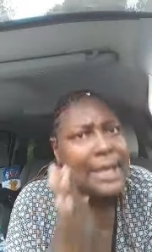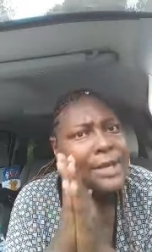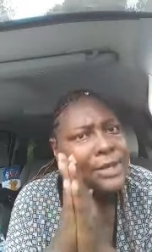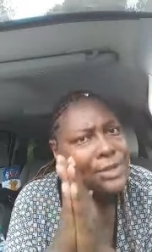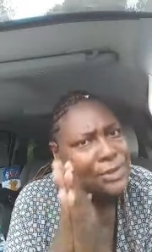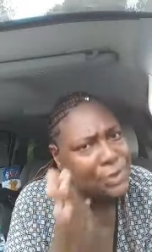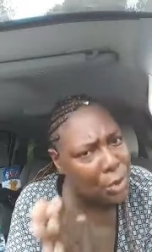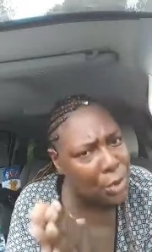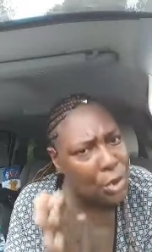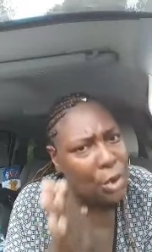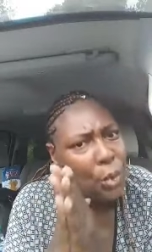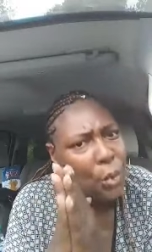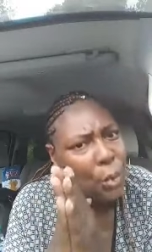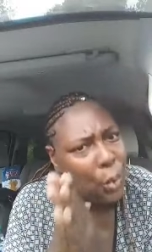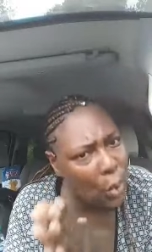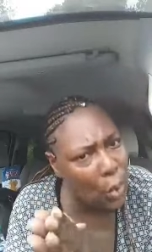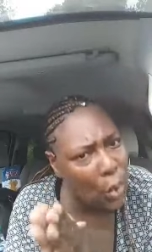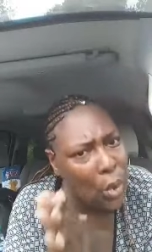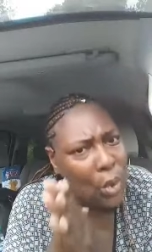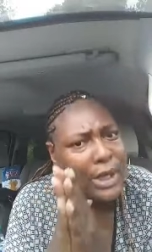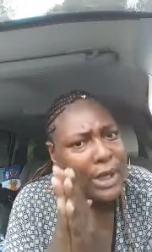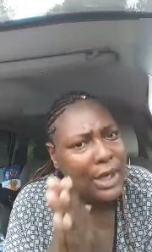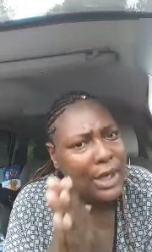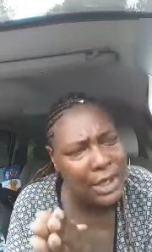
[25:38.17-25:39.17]
so the
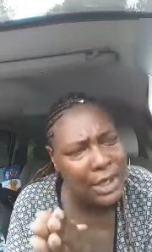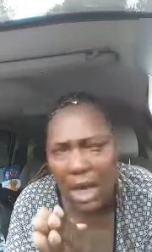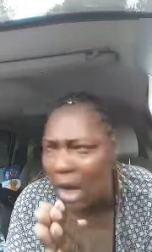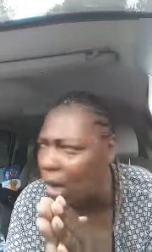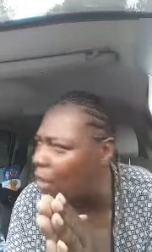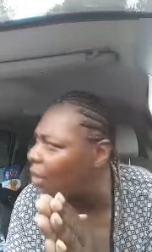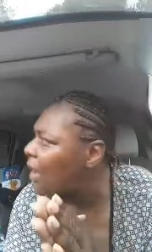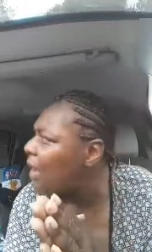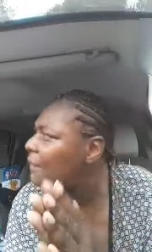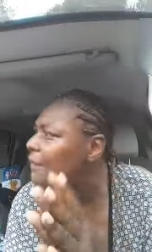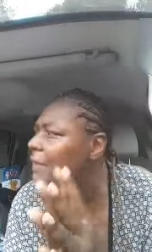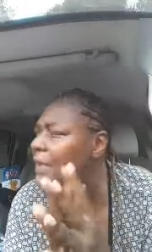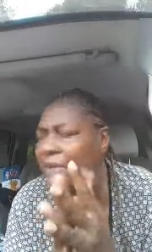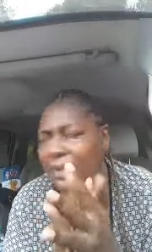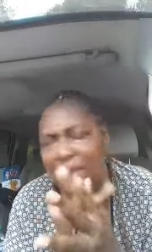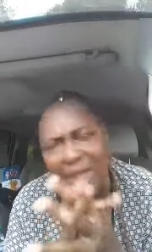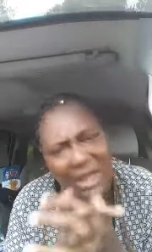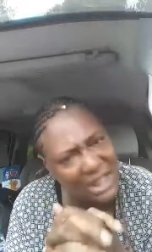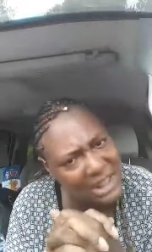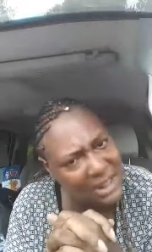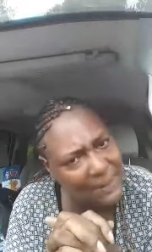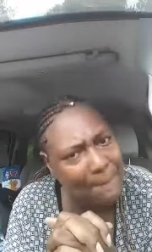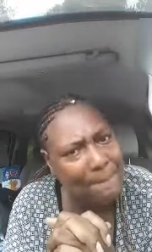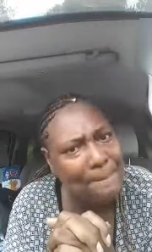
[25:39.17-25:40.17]
world can know that
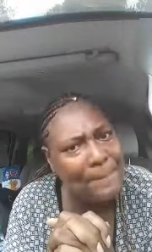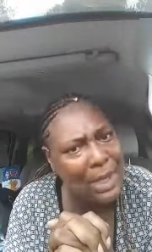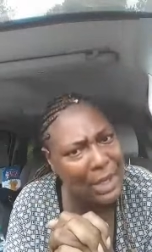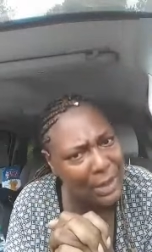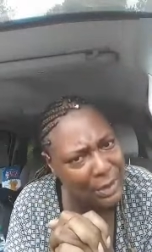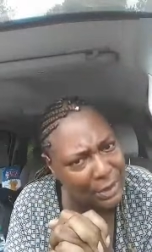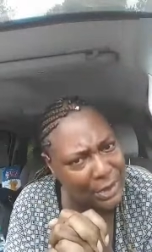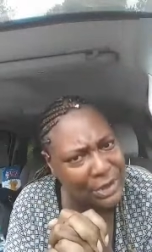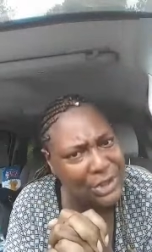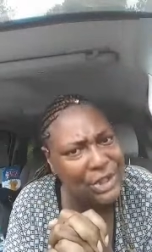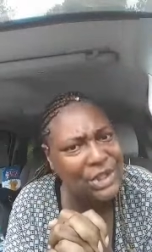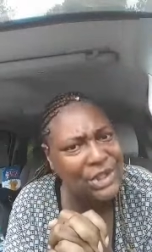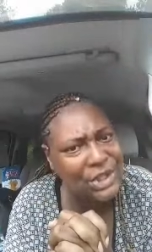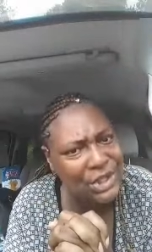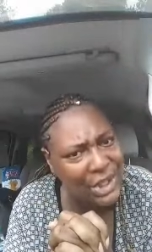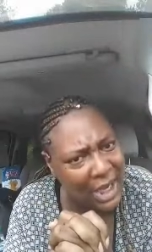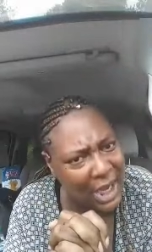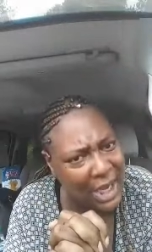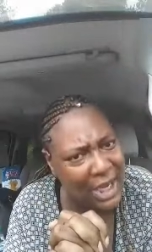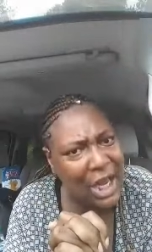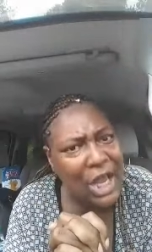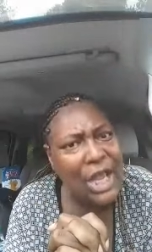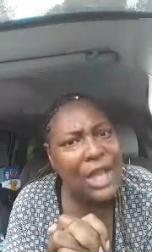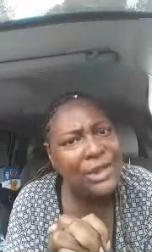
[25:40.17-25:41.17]
this
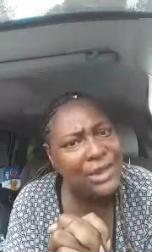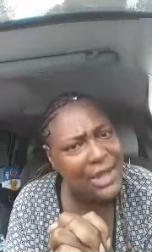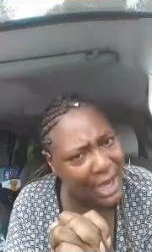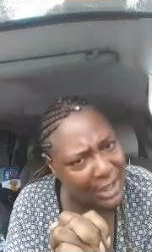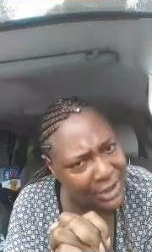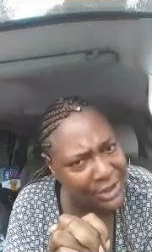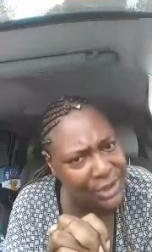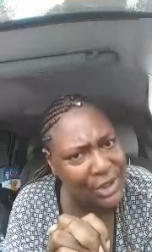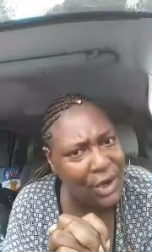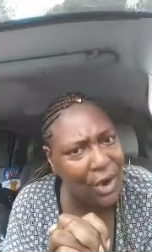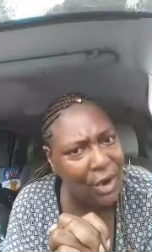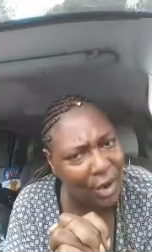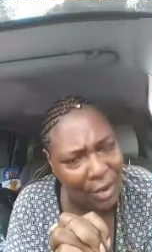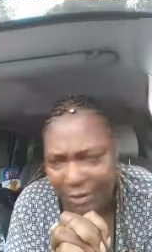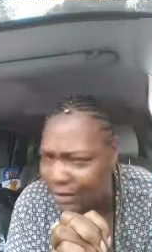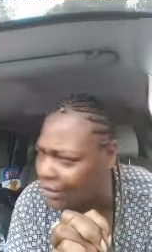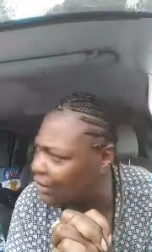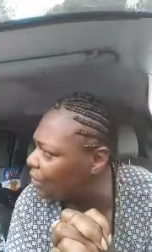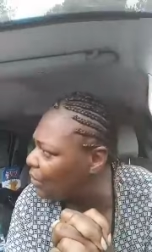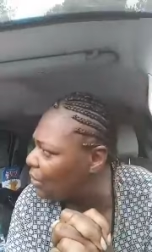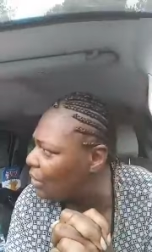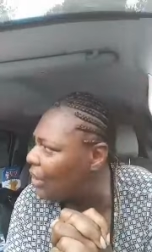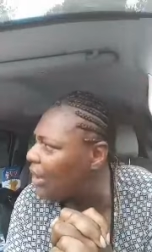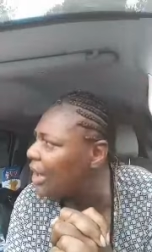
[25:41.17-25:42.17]
bullshit that y'all
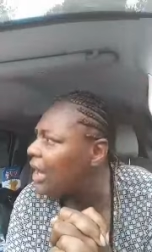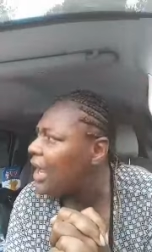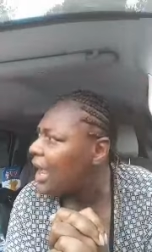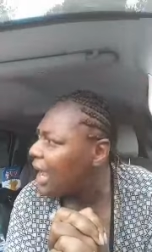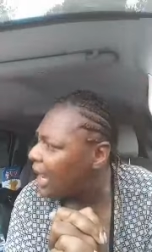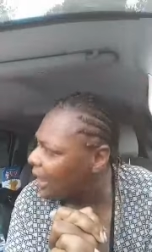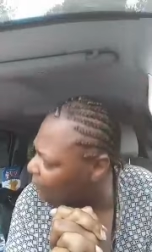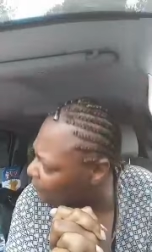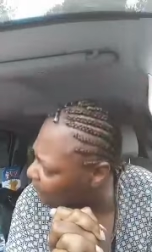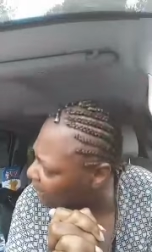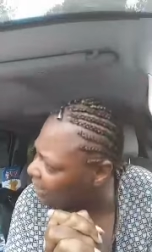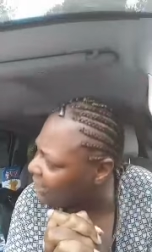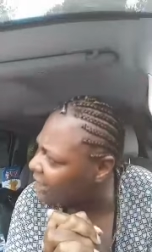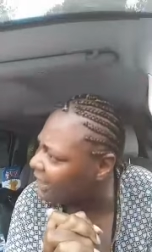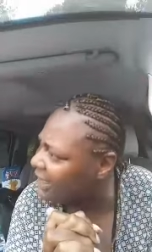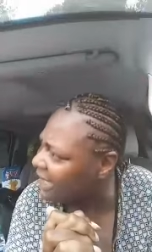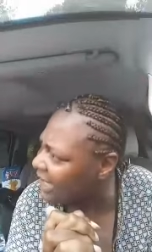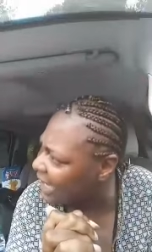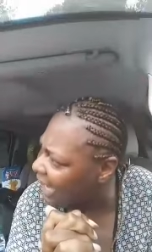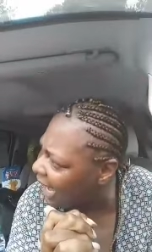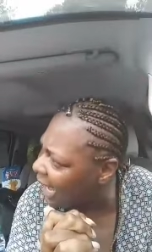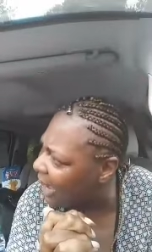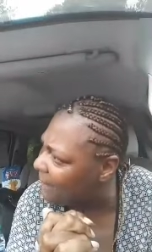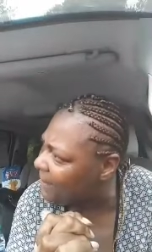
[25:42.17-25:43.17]
doing with
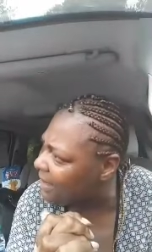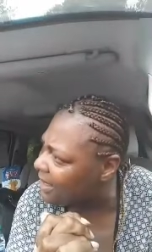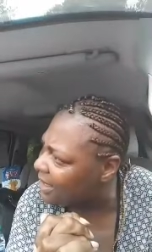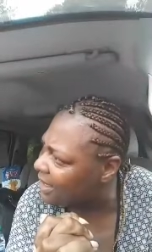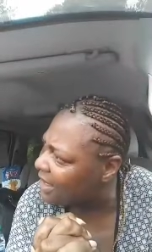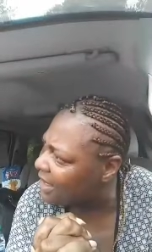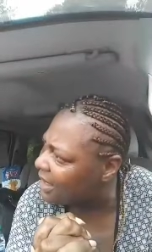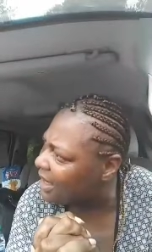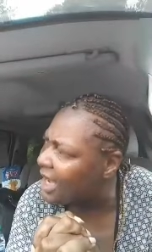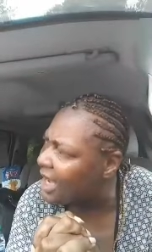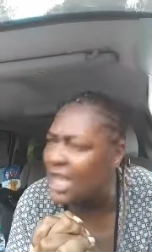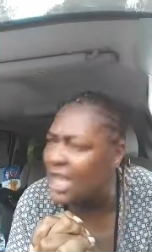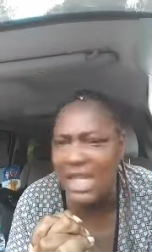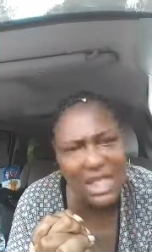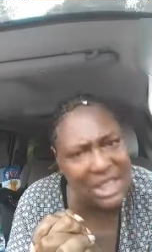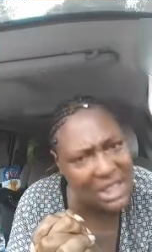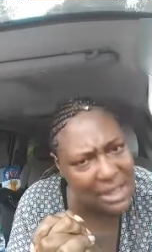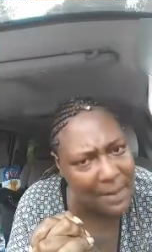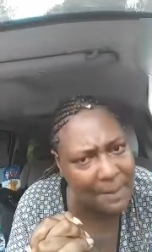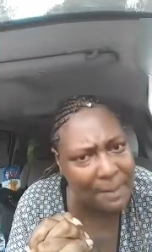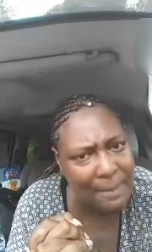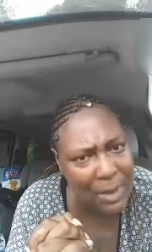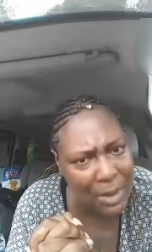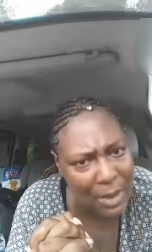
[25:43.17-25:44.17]
Cammy is
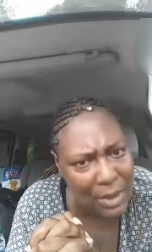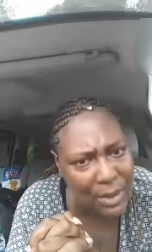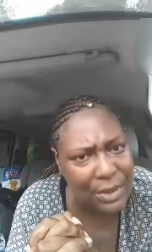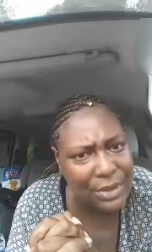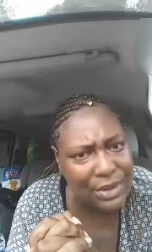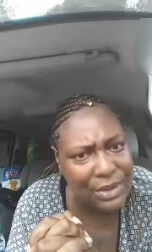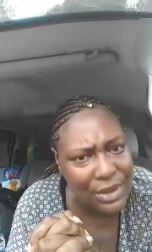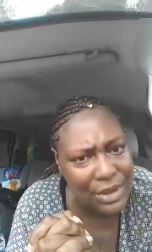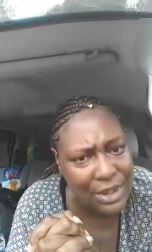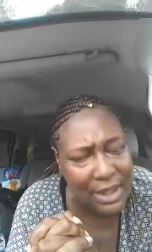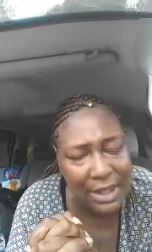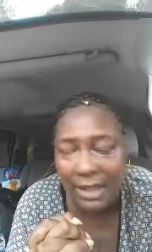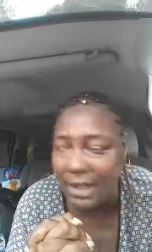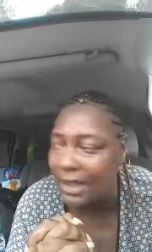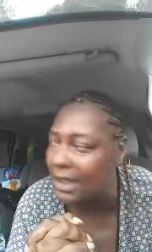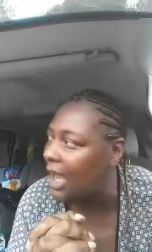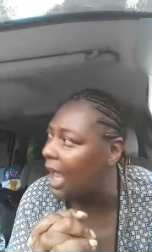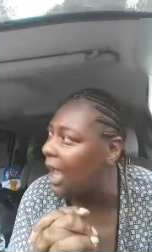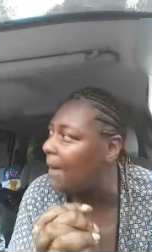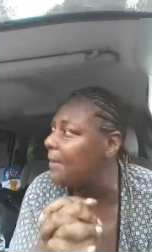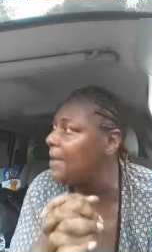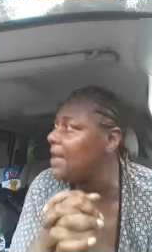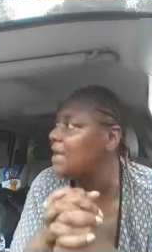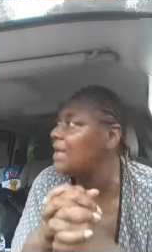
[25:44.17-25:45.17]
some bullshit.
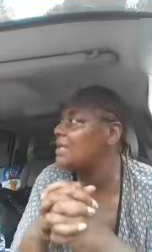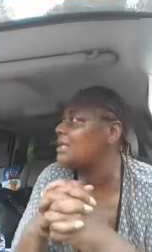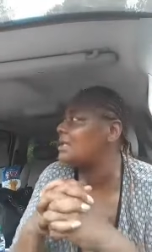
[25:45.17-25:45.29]
Cammy